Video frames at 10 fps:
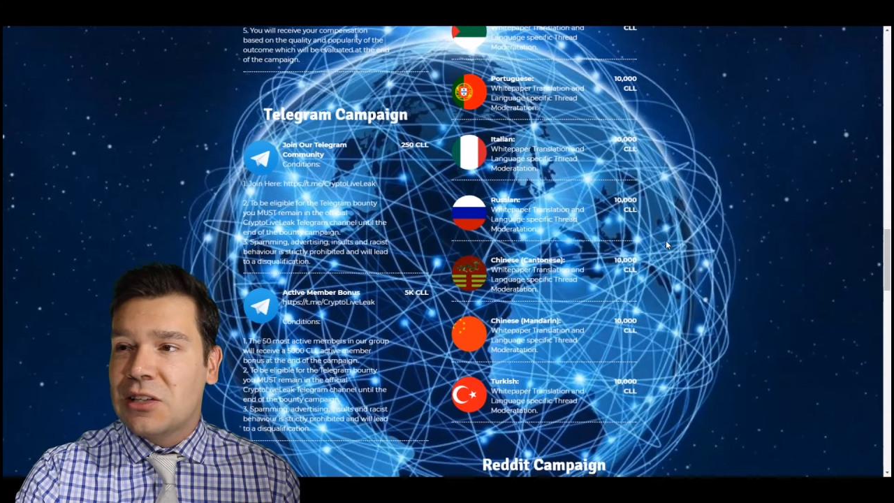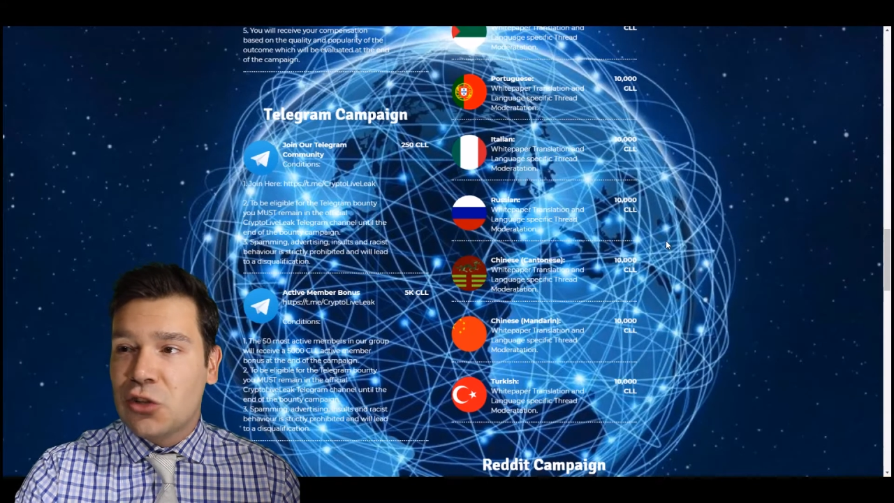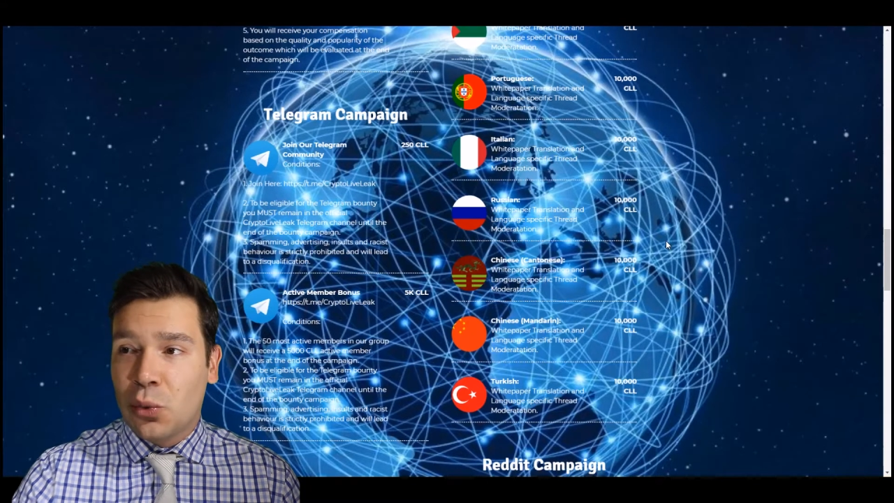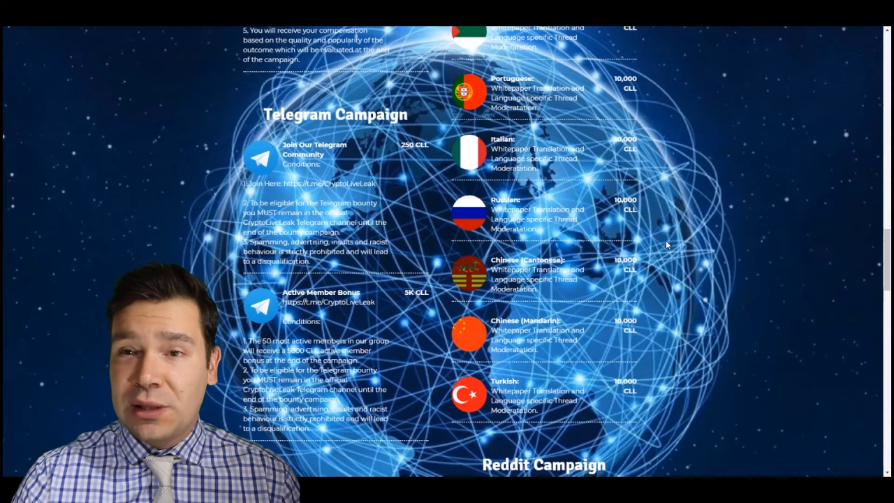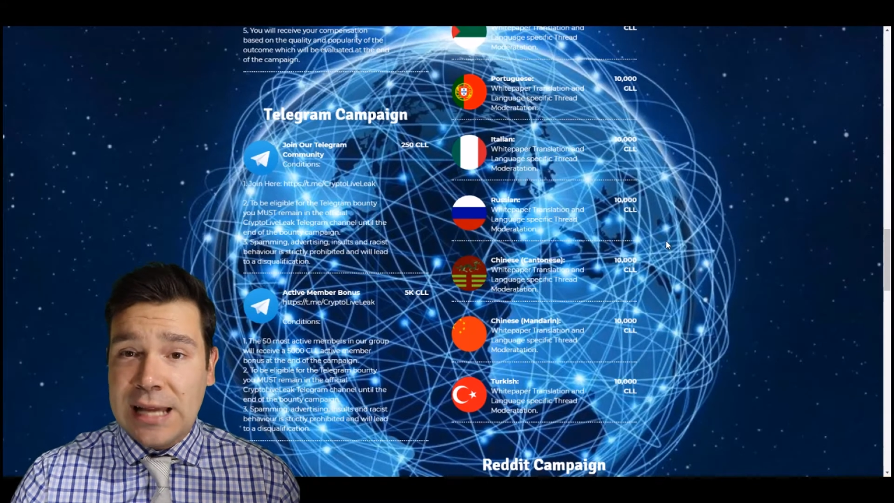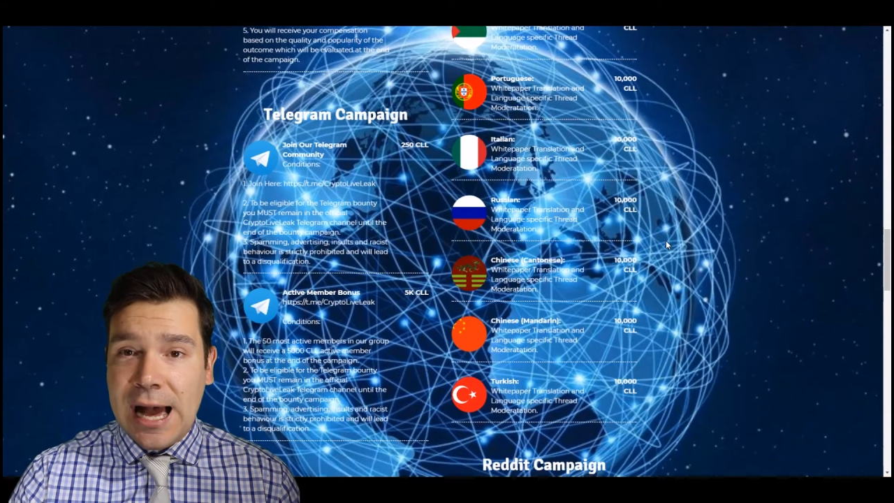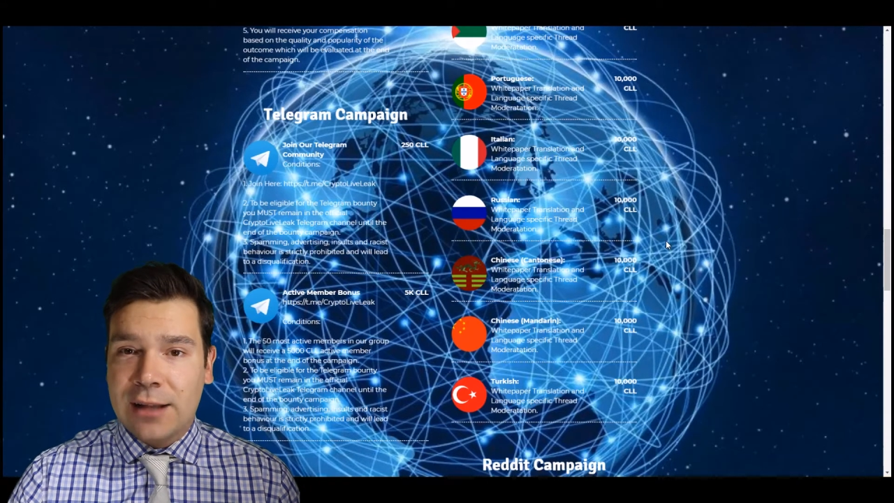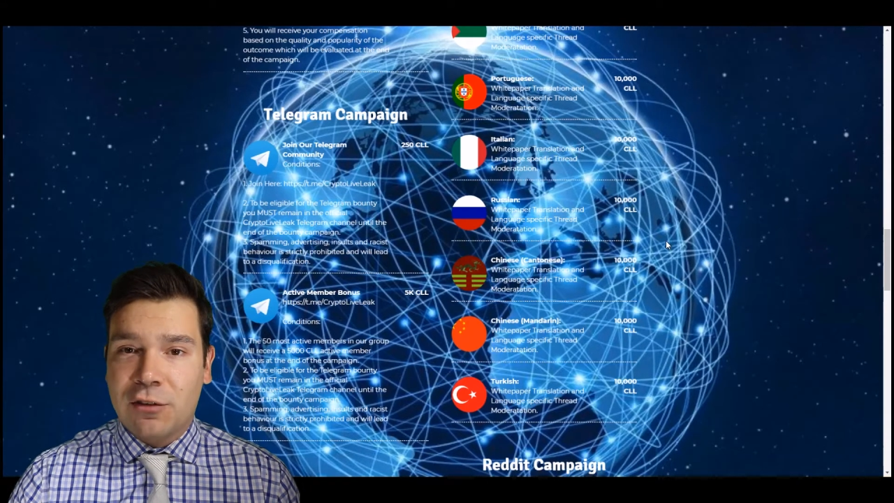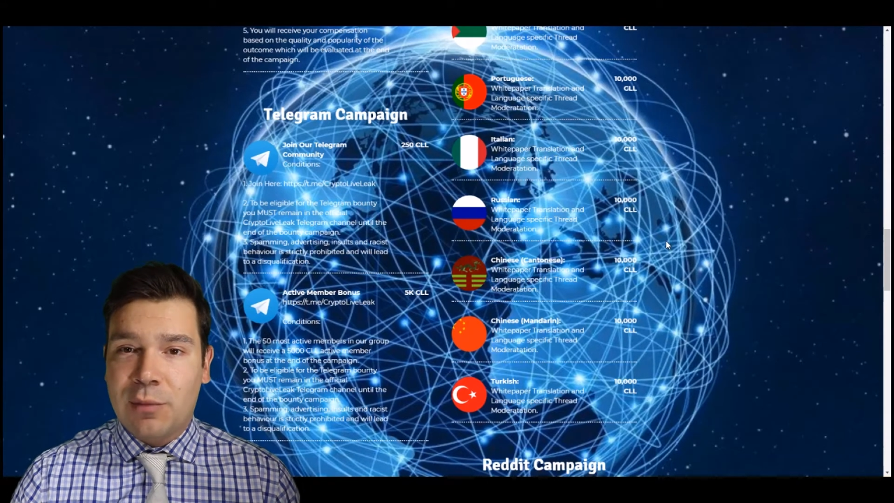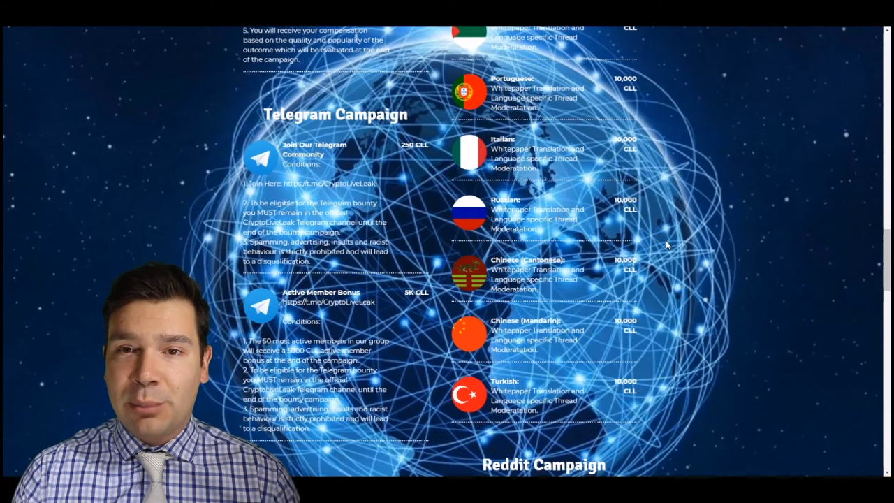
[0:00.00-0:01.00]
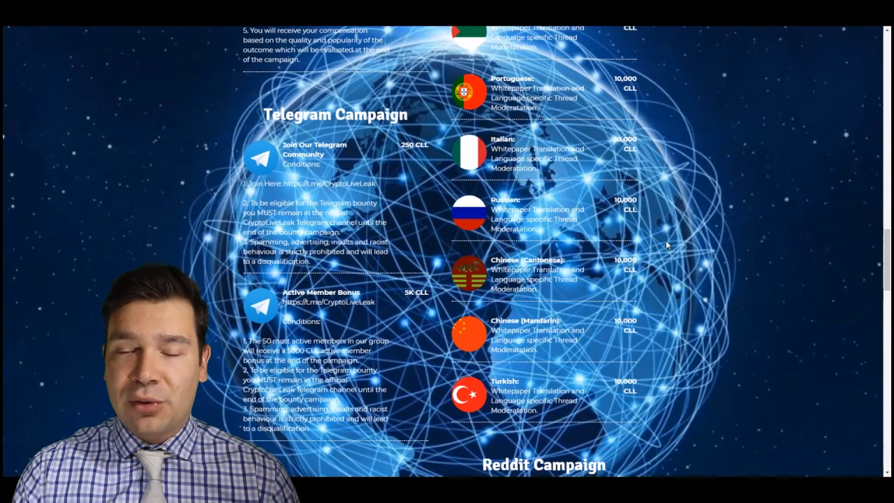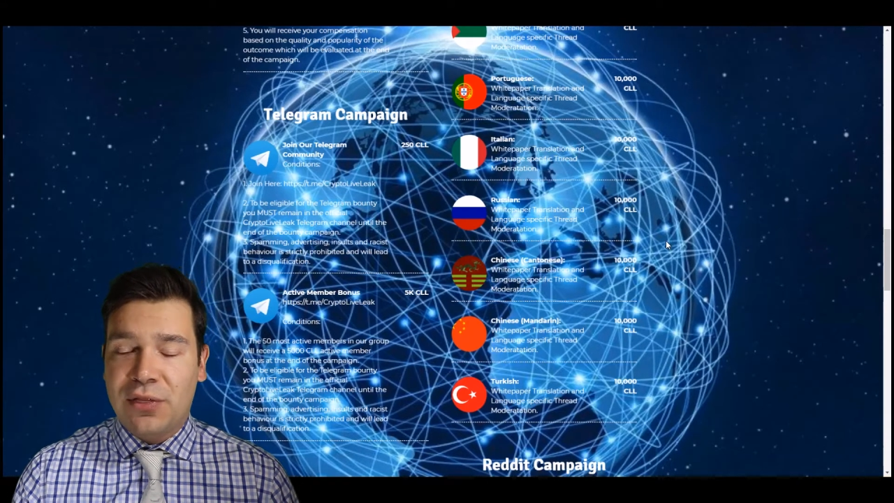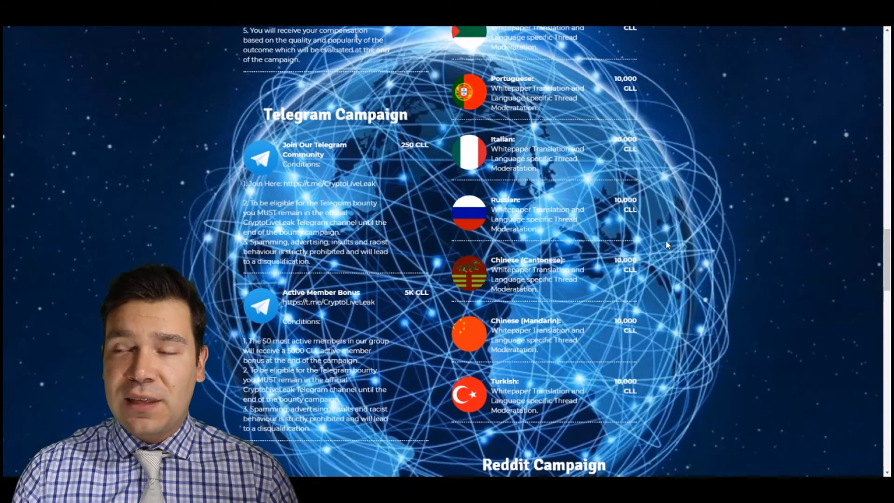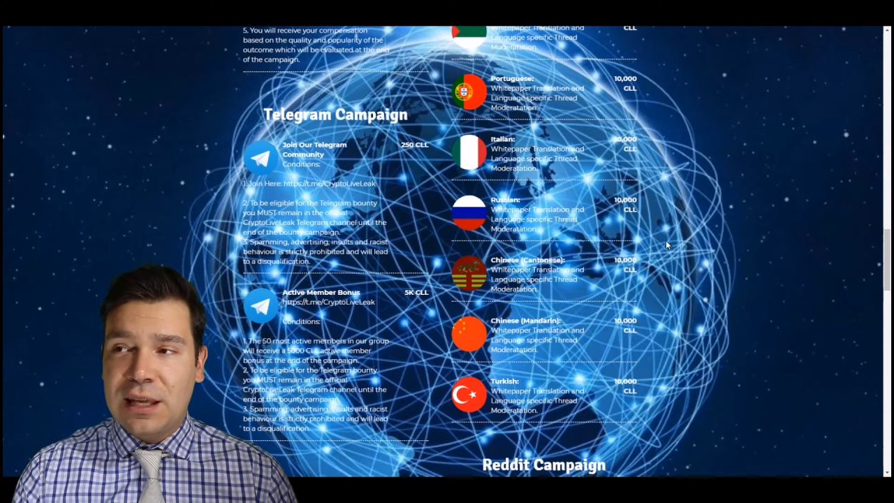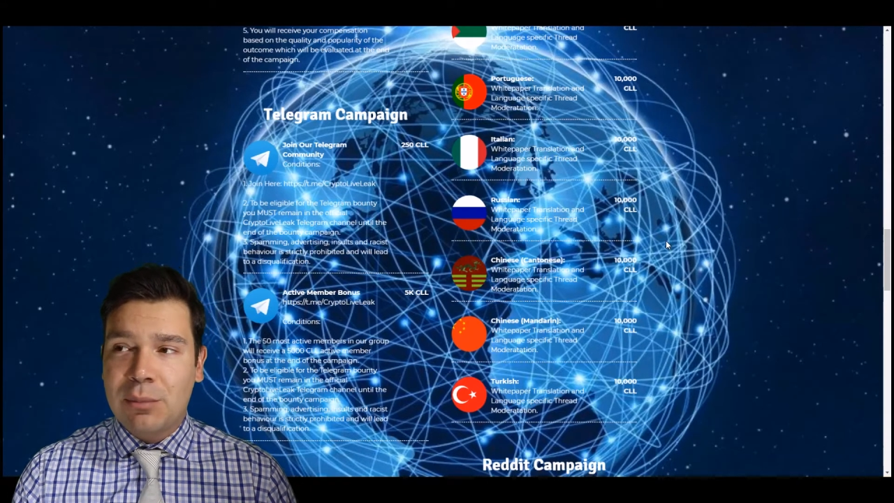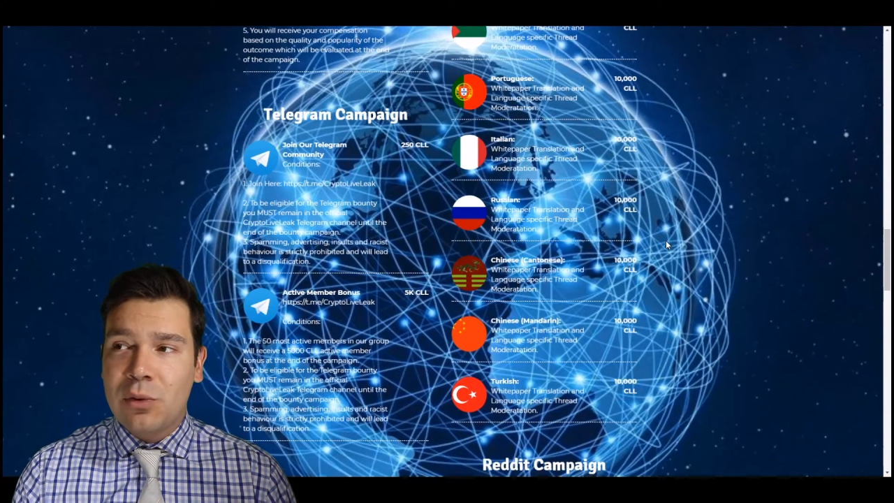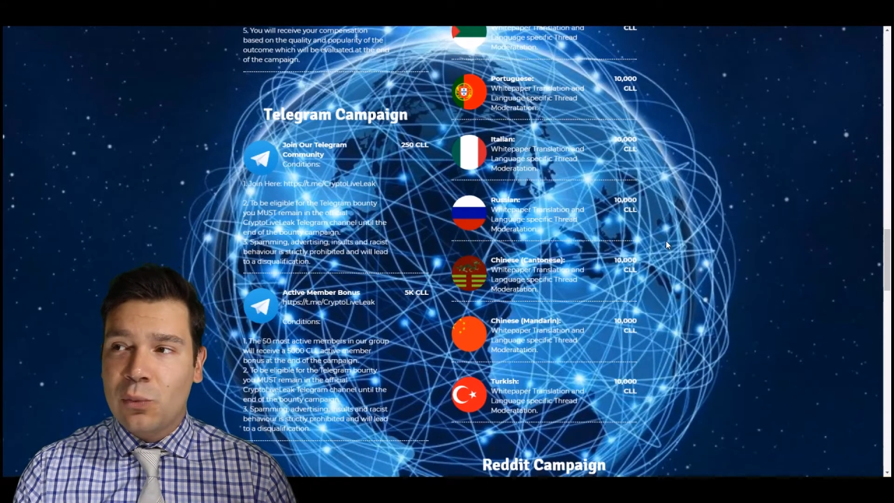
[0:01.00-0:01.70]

So with the active member theme,